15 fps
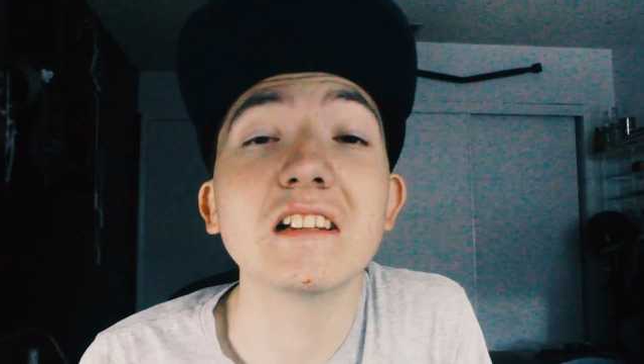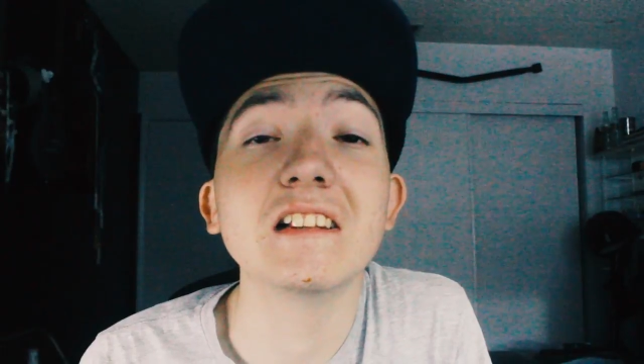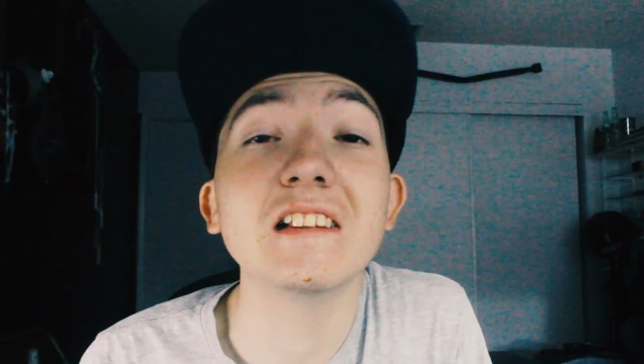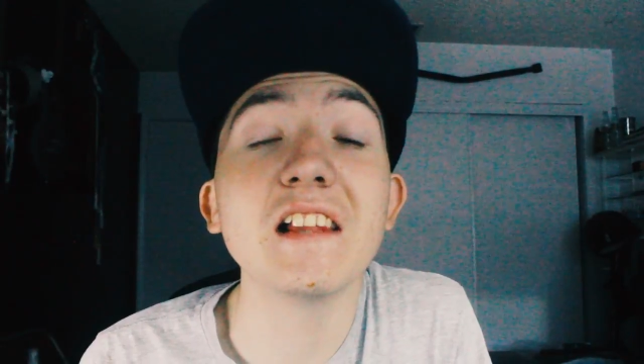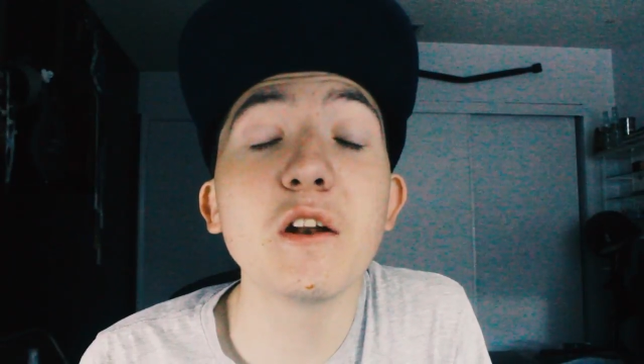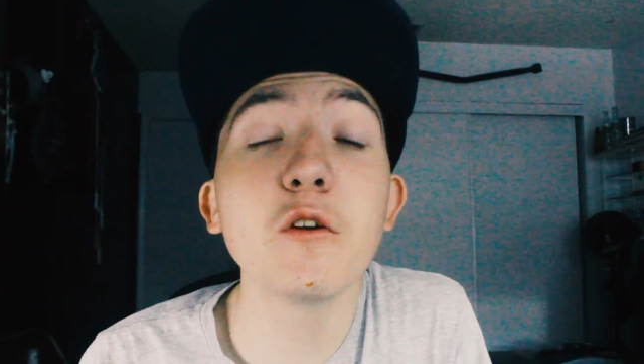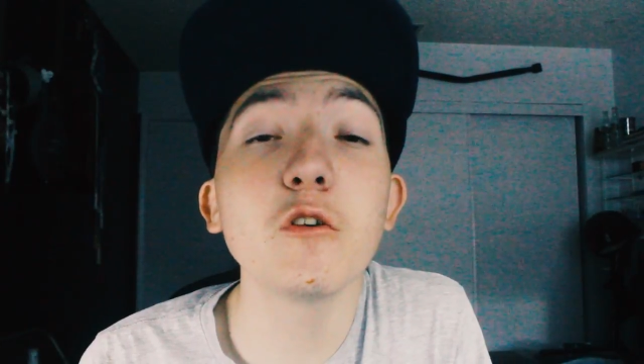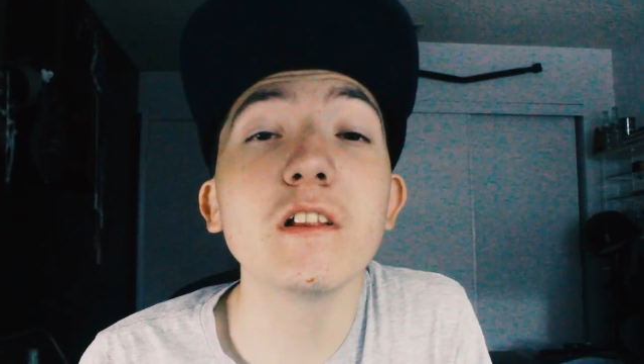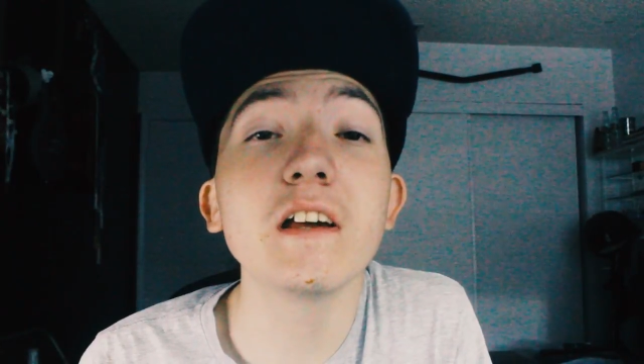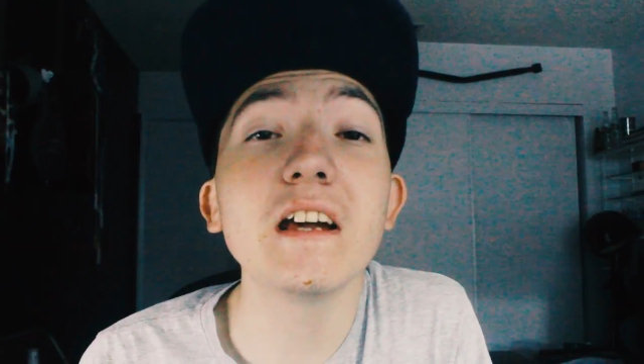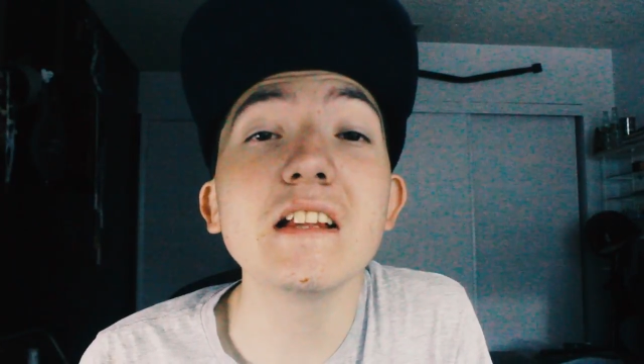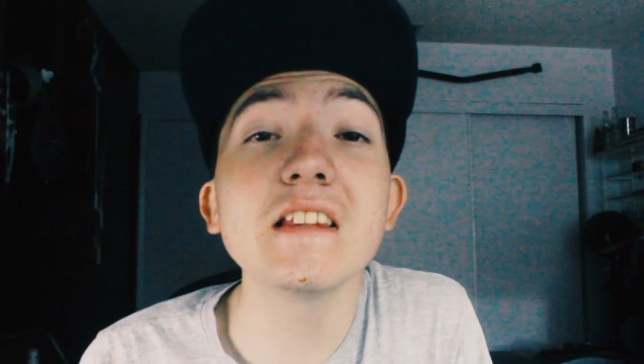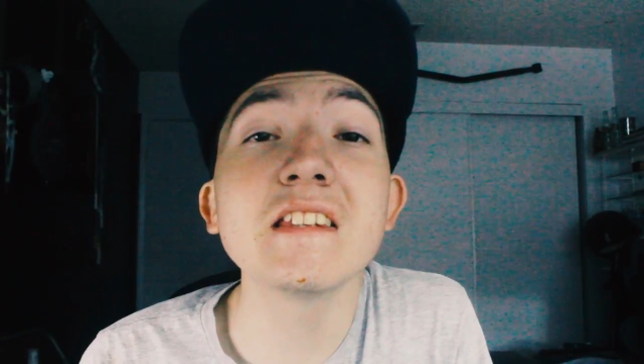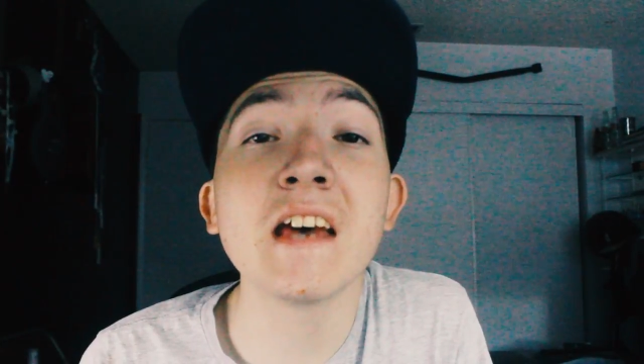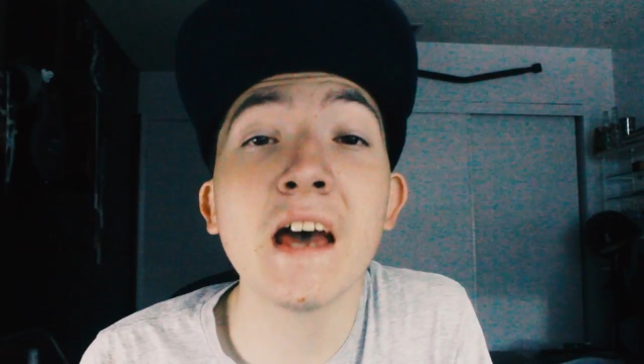
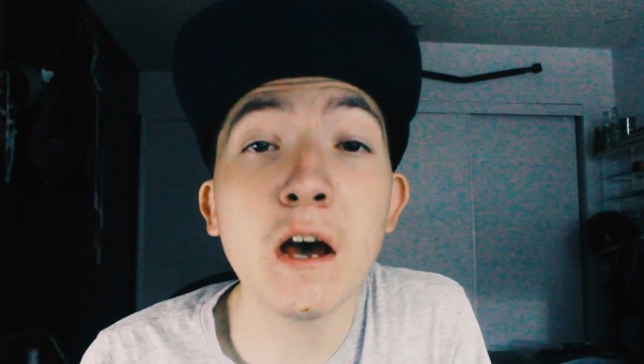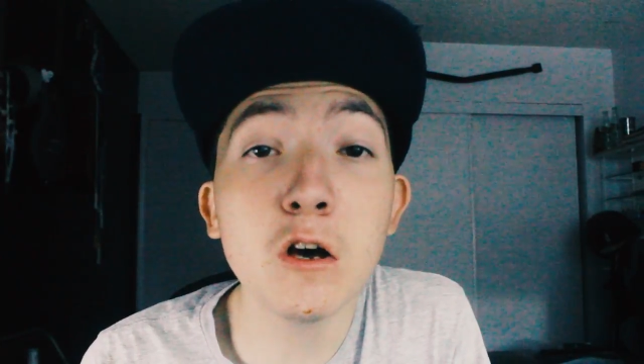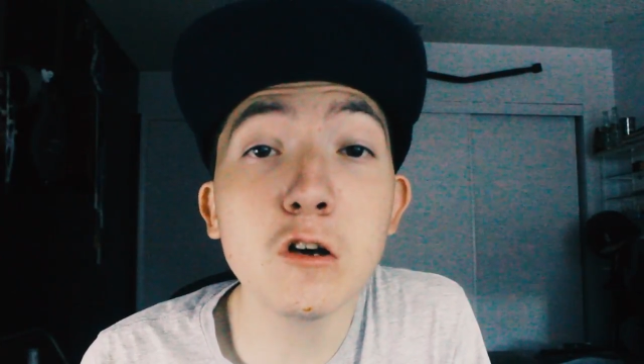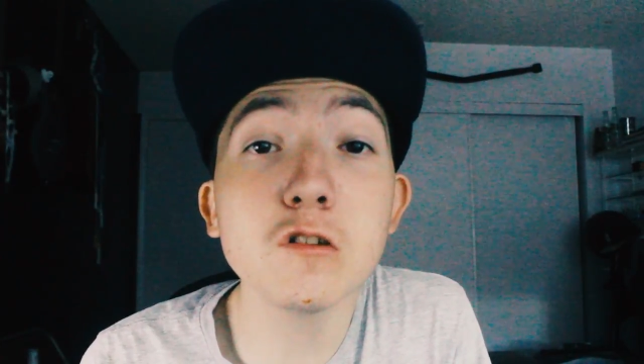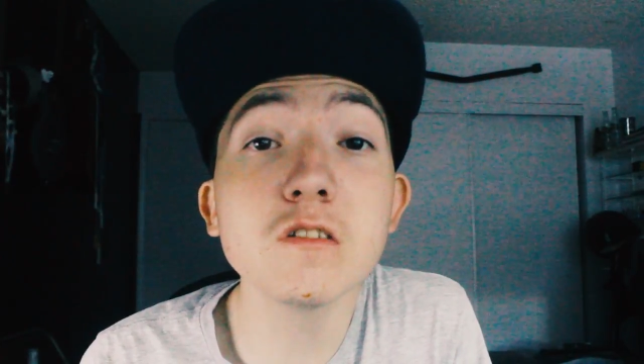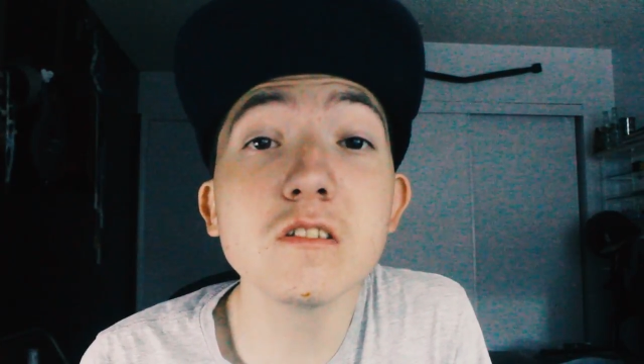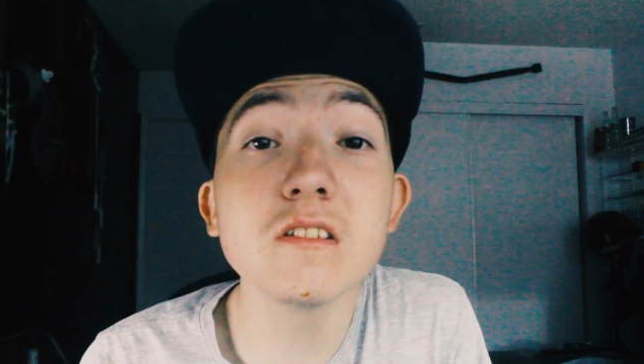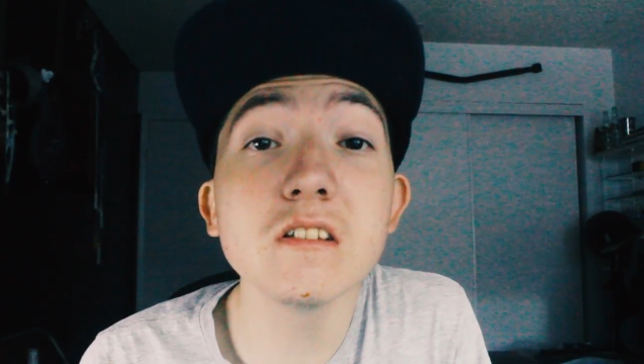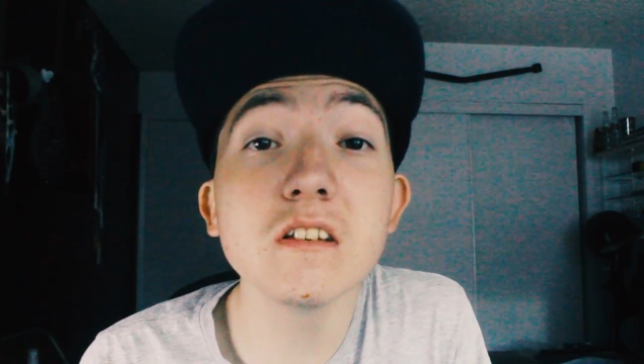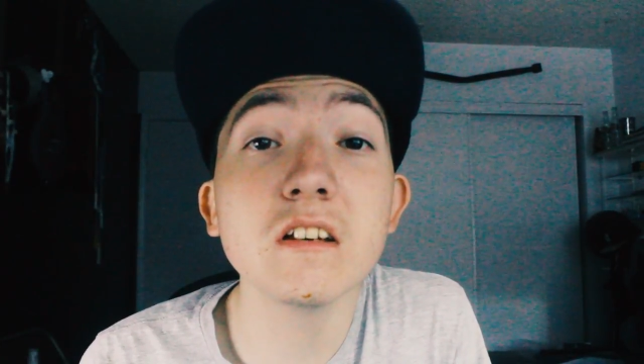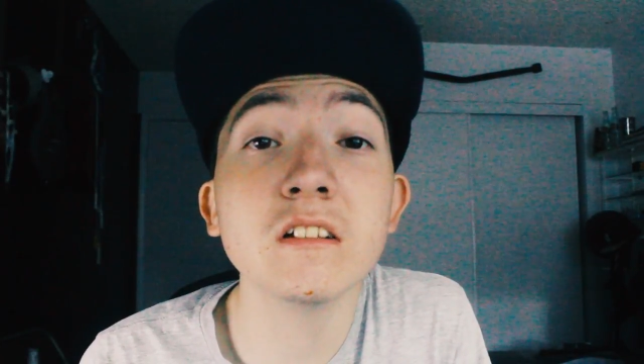literally tells